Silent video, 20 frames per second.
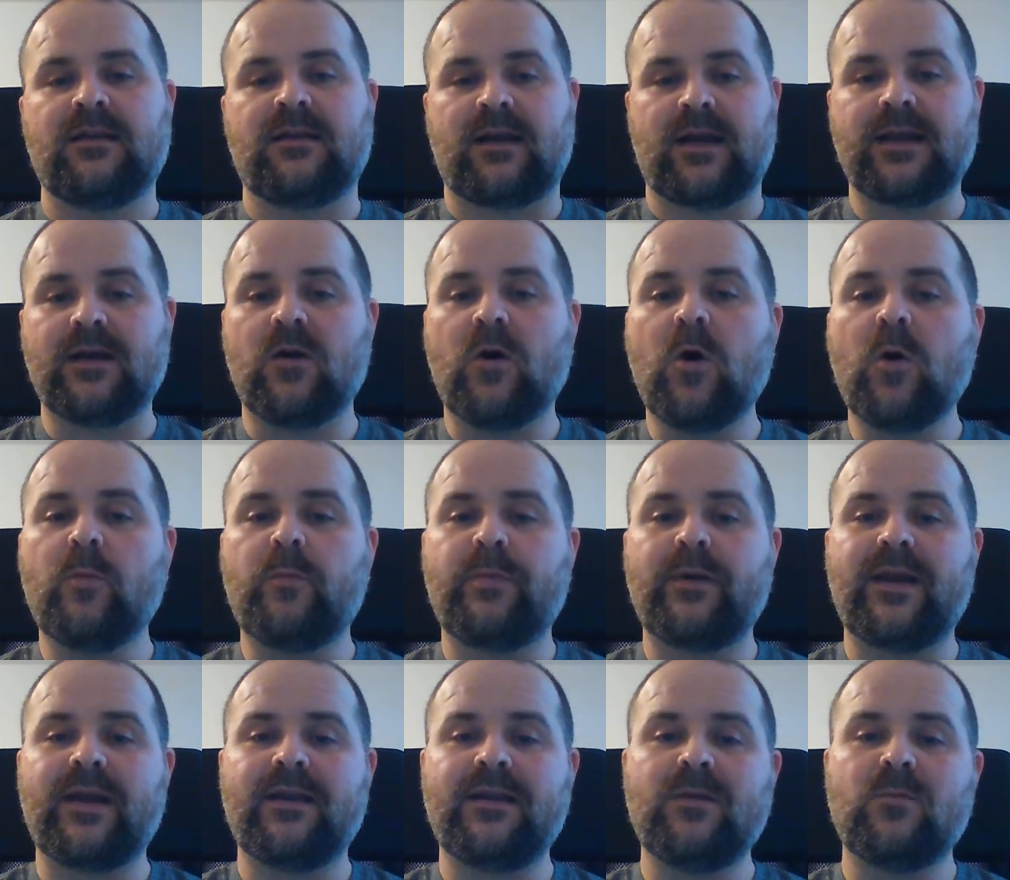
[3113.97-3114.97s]
I
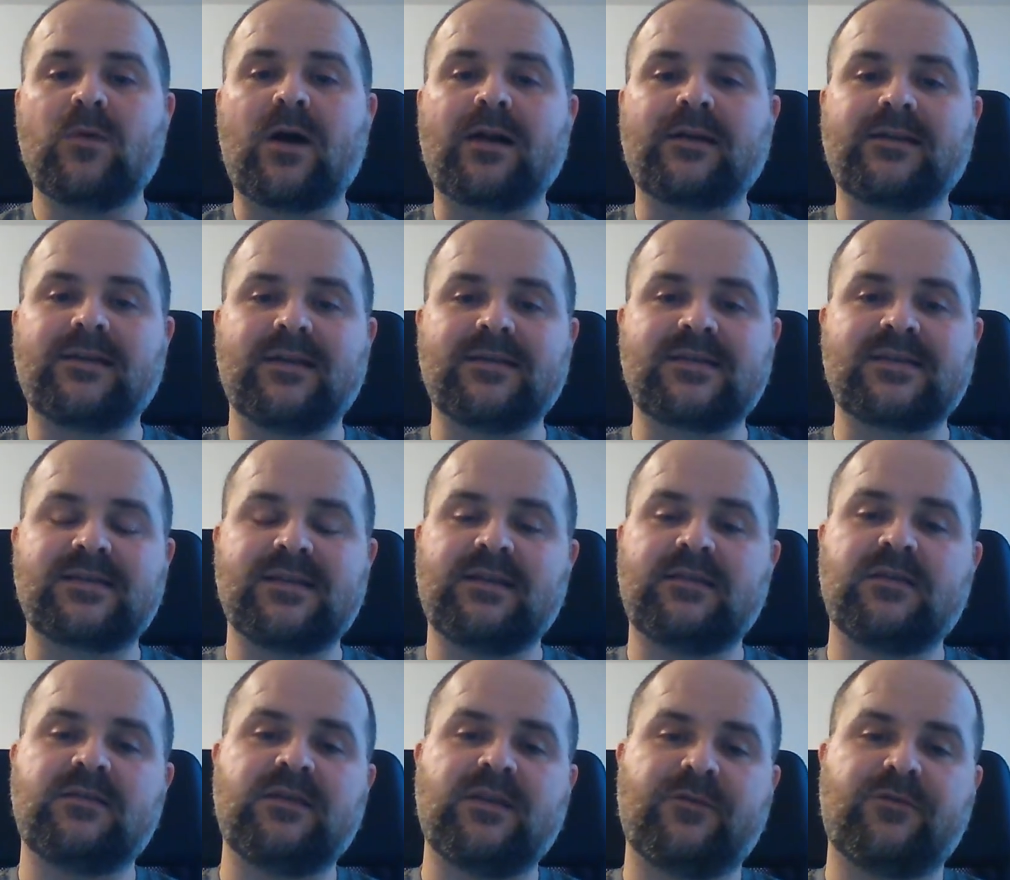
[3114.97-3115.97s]
hope anyone can see
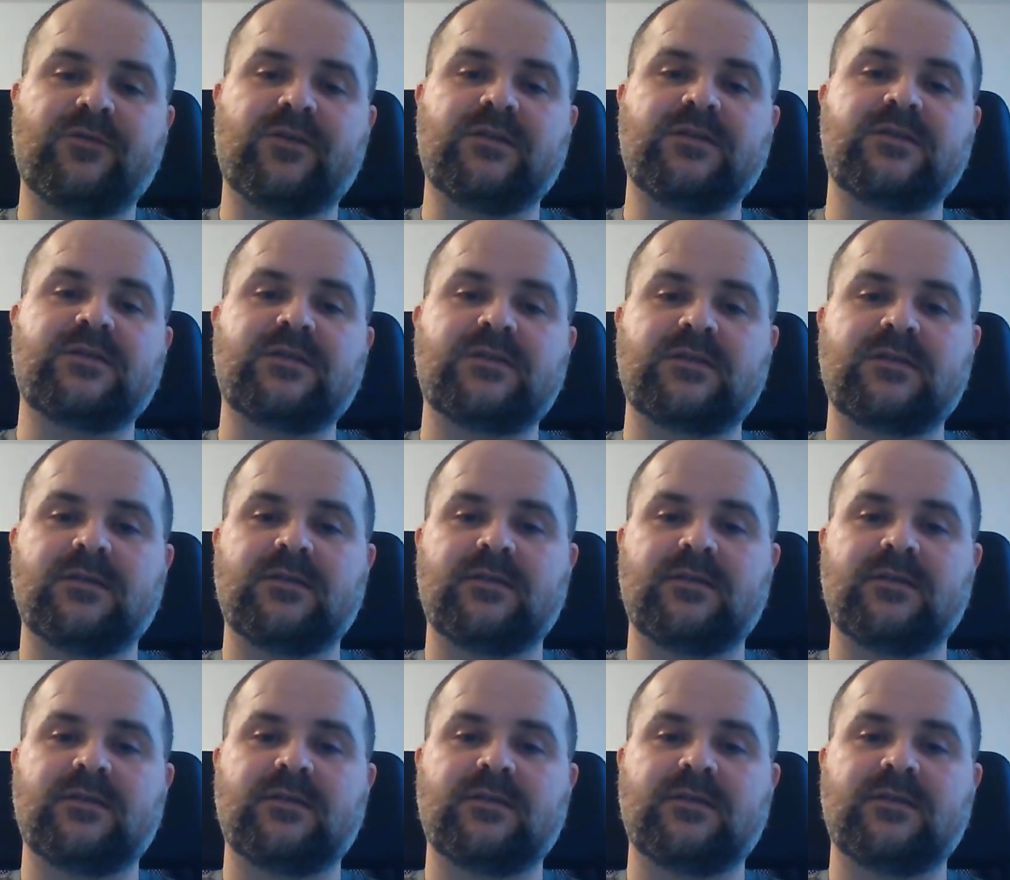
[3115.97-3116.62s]
the difference.